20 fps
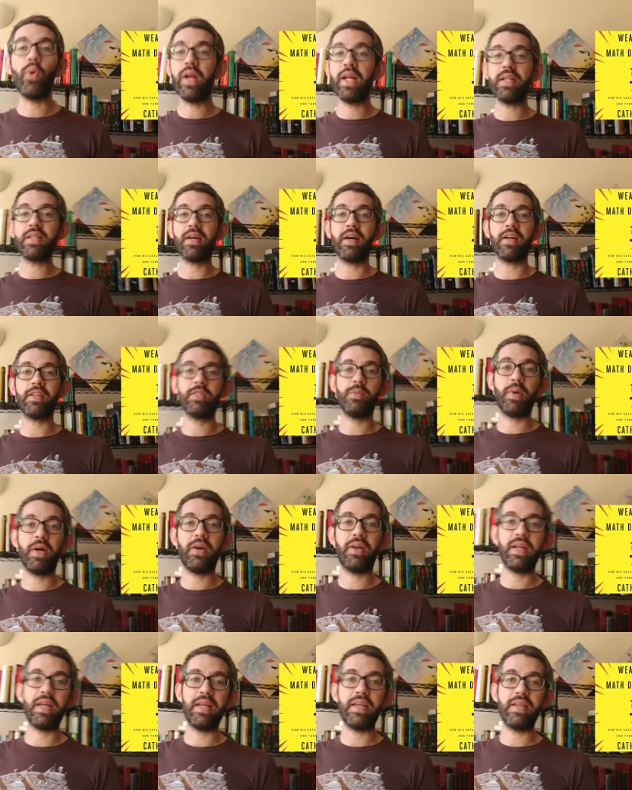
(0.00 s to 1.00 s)
what it talks
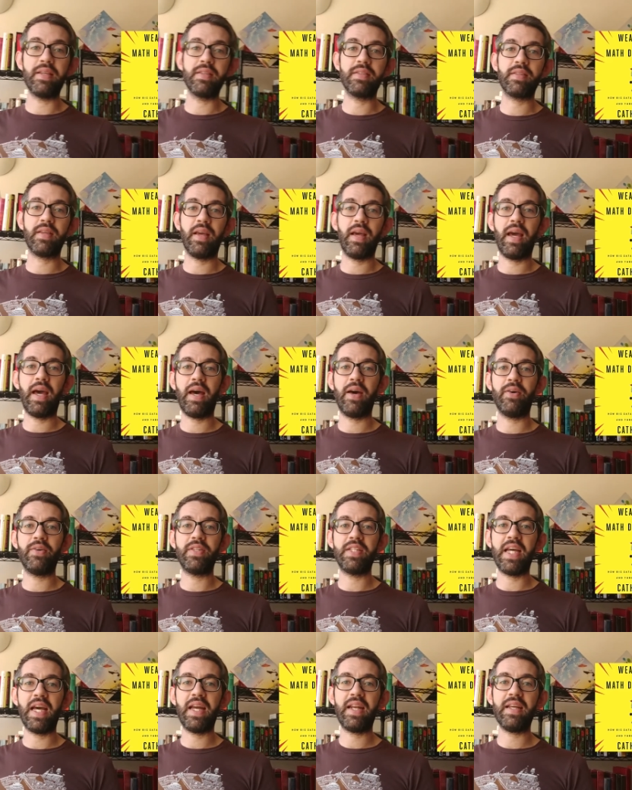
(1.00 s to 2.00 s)
about is how
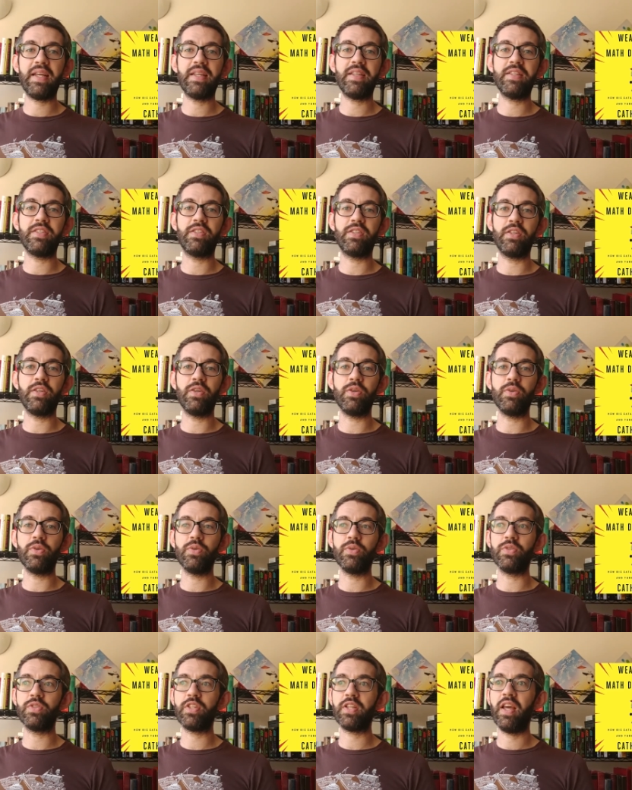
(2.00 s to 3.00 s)
data is
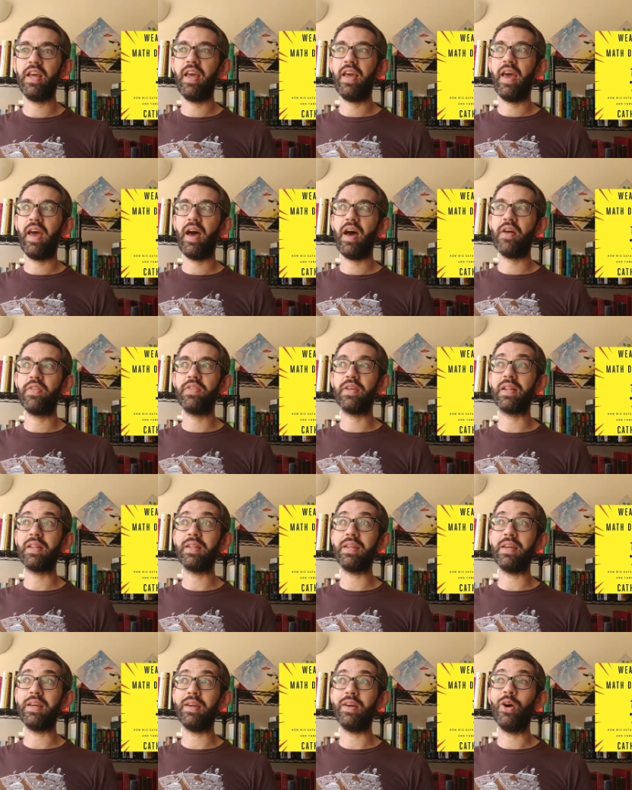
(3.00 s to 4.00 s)
used
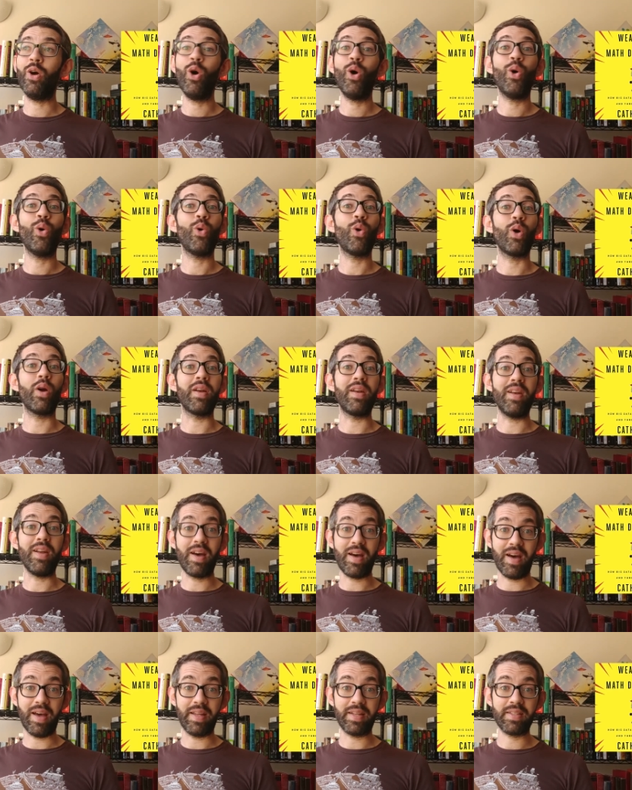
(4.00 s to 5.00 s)
ethically or
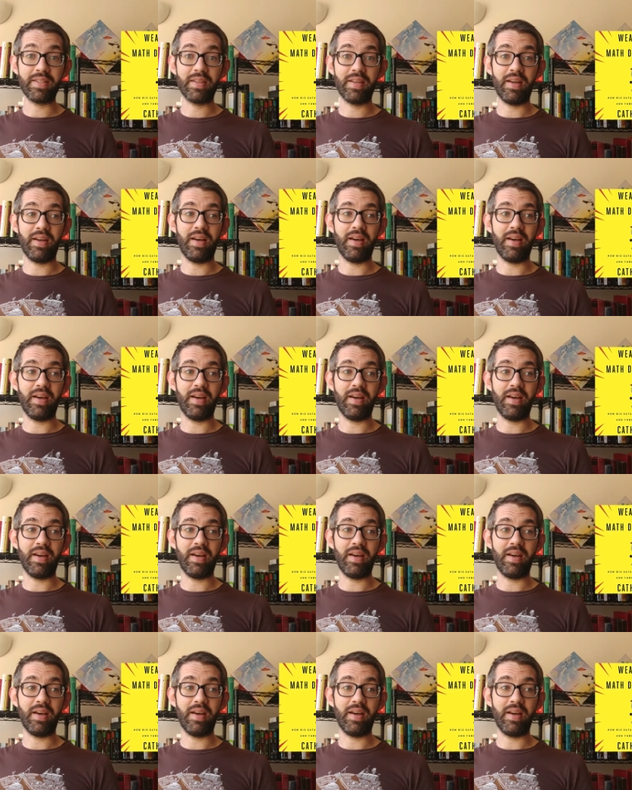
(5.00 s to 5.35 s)
not